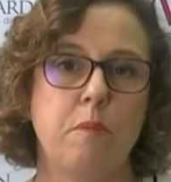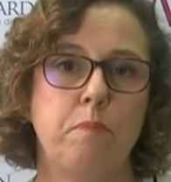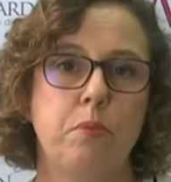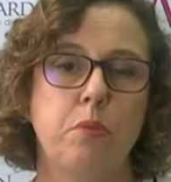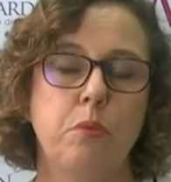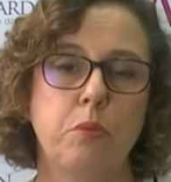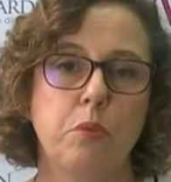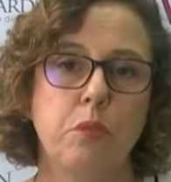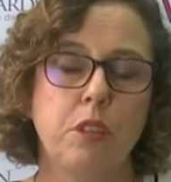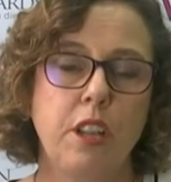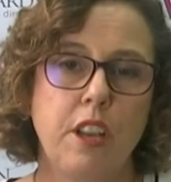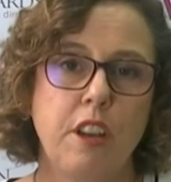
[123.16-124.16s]
the
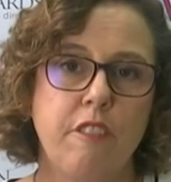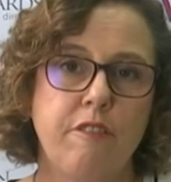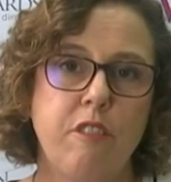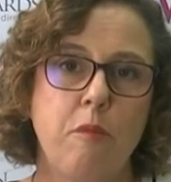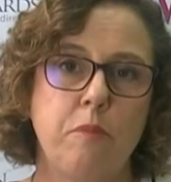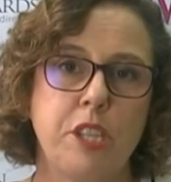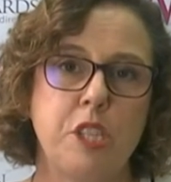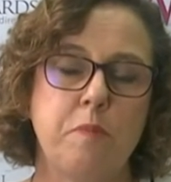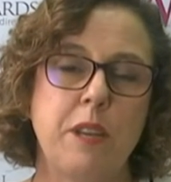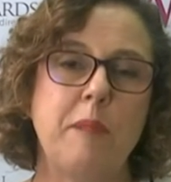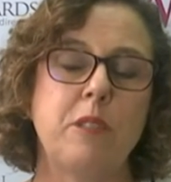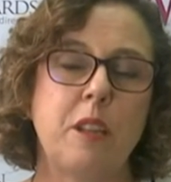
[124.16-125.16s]
pool from which
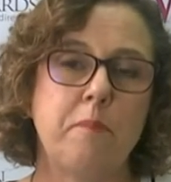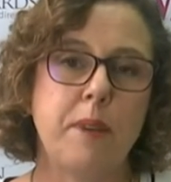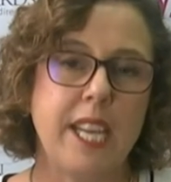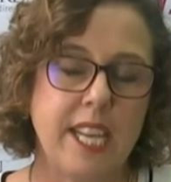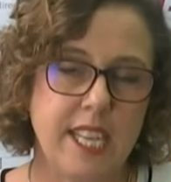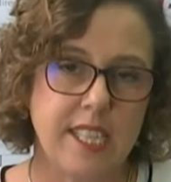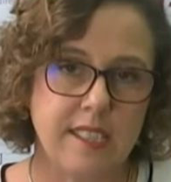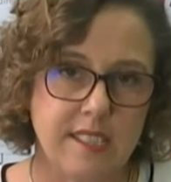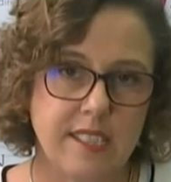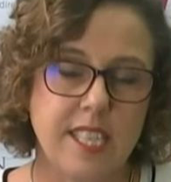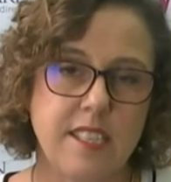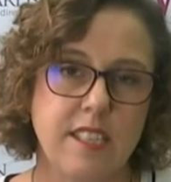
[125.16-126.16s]
people are being
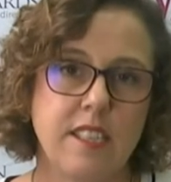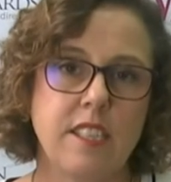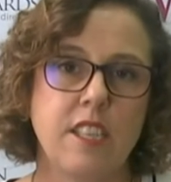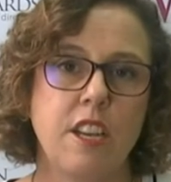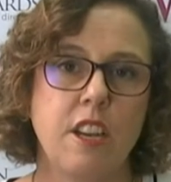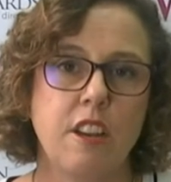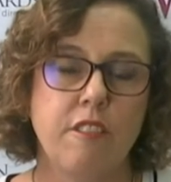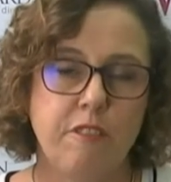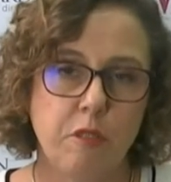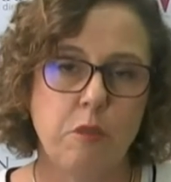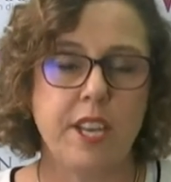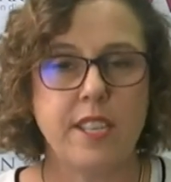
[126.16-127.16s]
considered
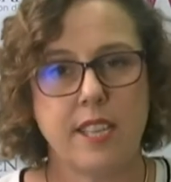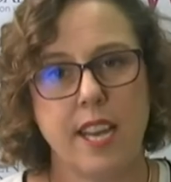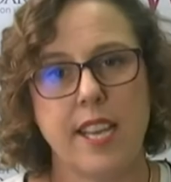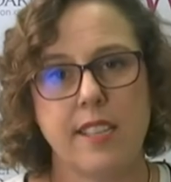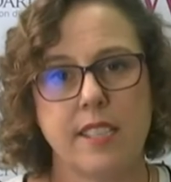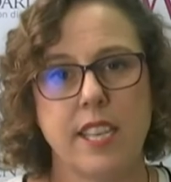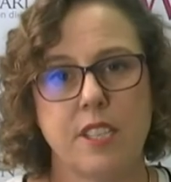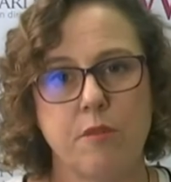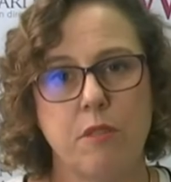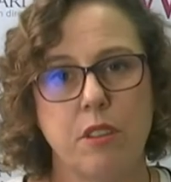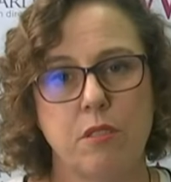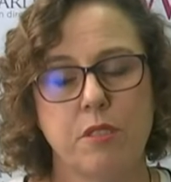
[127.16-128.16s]
for these ASX
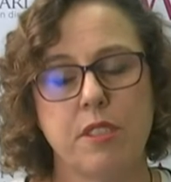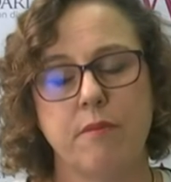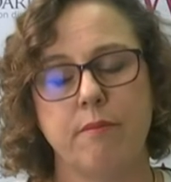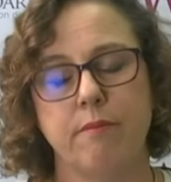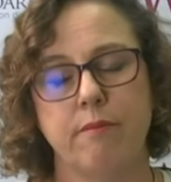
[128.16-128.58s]
roles.